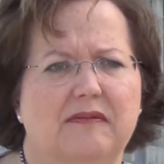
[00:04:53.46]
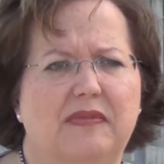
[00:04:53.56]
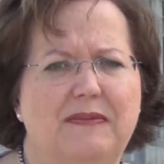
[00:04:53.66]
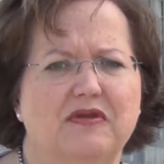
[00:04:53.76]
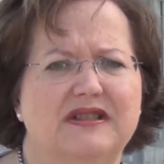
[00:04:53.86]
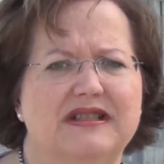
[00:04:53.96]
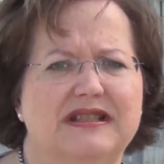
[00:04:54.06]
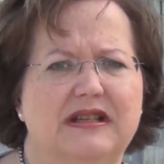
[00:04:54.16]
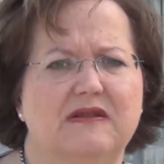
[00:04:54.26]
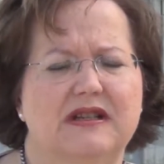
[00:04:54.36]
people to
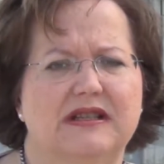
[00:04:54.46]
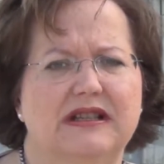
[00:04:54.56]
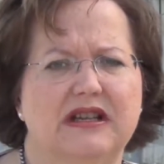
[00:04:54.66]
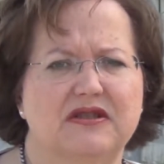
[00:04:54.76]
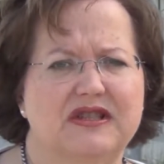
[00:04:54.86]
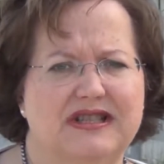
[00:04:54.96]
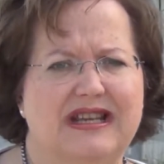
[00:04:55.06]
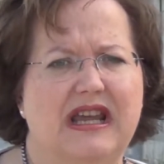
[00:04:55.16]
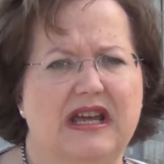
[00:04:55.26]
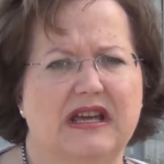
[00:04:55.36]
seriously
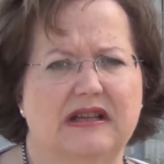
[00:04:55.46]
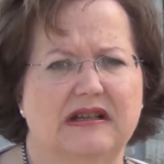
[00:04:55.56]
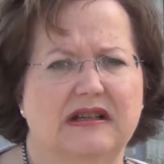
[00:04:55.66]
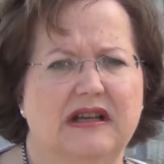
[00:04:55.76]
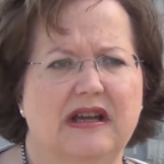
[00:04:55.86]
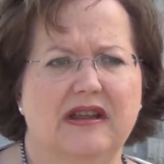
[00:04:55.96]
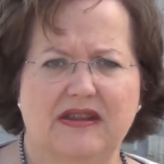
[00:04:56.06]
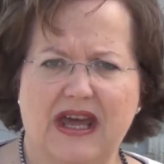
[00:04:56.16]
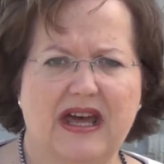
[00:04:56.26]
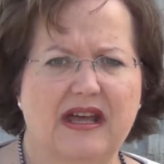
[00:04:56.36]
understand
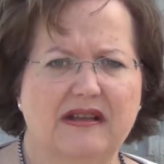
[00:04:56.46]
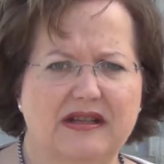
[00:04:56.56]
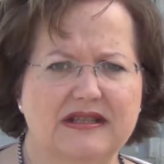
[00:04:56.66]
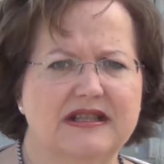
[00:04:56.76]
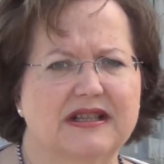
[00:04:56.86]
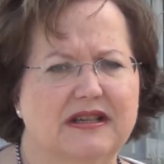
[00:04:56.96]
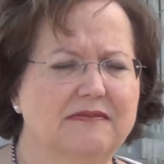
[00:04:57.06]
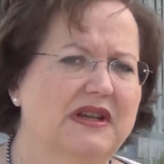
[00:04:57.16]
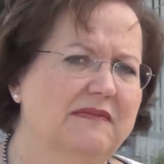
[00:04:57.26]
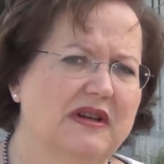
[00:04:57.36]
that this is a
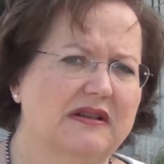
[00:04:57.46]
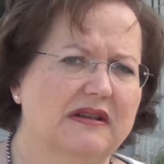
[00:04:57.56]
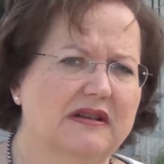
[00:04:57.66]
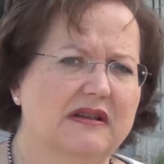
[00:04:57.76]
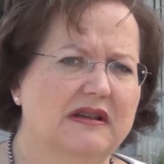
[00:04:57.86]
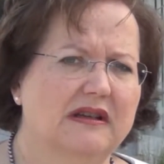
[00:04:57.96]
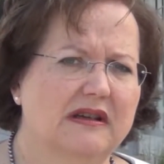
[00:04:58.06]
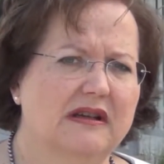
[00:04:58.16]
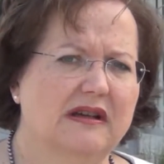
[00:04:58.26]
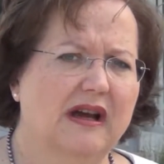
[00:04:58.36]
commitment.
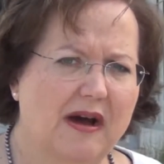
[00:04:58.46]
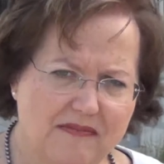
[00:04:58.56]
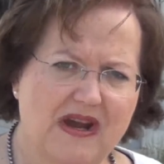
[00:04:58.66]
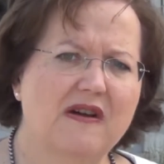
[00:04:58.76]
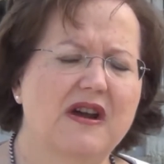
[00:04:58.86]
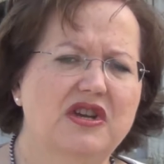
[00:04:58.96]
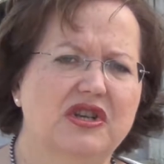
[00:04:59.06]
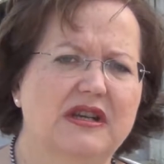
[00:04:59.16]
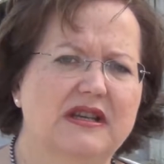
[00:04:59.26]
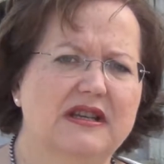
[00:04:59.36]
A
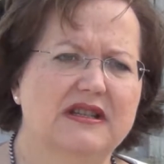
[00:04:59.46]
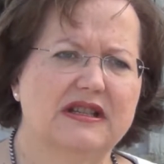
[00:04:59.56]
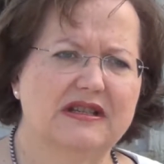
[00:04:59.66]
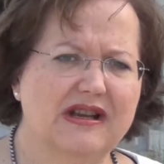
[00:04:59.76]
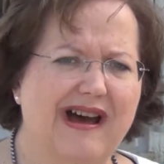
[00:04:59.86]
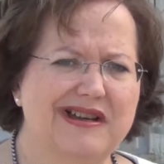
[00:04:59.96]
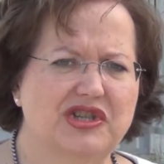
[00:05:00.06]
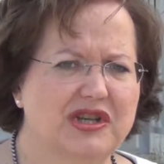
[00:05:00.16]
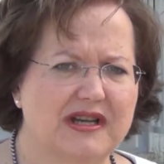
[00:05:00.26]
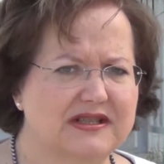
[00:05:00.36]
marriage is not
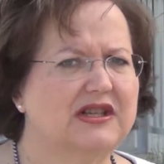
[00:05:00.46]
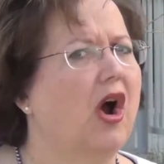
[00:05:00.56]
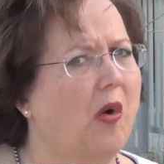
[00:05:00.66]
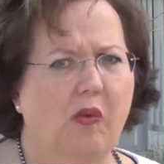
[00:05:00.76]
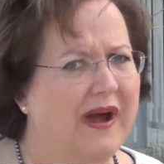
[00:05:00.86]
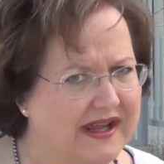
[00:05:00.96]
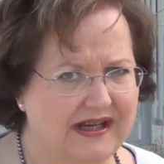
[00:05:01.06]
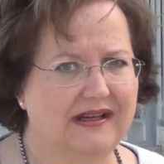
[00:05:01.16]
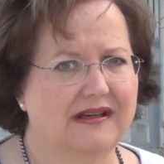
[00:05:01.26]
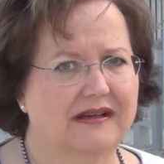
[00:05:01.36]
just a
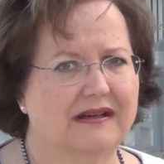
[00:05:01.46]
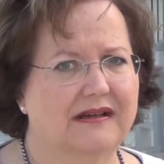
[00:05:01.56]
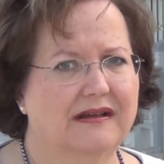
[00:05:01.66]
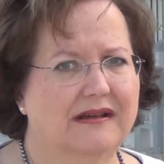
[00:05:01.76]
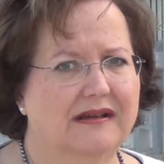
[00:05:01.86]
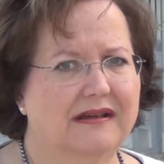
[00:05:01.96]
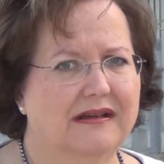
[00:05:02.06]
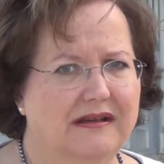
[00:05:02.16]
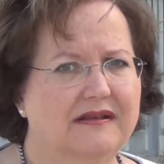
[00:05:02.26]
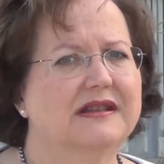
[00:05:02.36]
wedding.
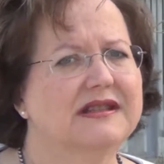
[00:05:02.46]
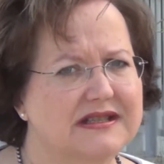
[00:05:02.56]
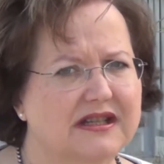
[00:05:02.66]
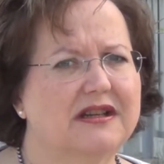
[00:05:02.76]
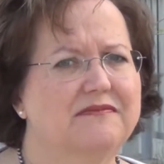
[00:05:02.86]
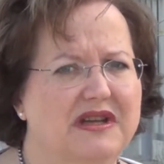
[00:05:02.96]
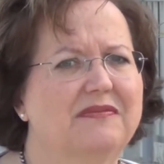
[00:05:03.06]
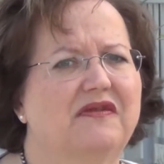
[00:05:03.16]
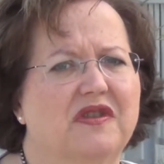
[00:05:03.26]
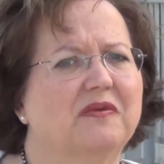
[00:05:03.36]
This is a
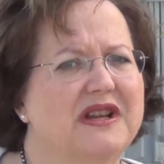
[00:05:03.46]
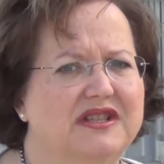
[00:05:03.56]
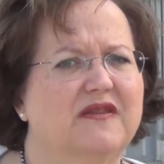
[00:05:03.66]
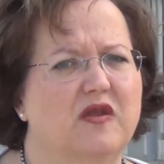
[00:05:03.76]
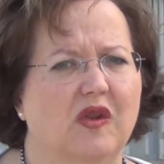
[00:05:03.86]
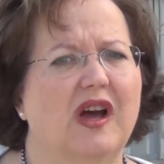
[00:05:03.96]
commitment for the rest of your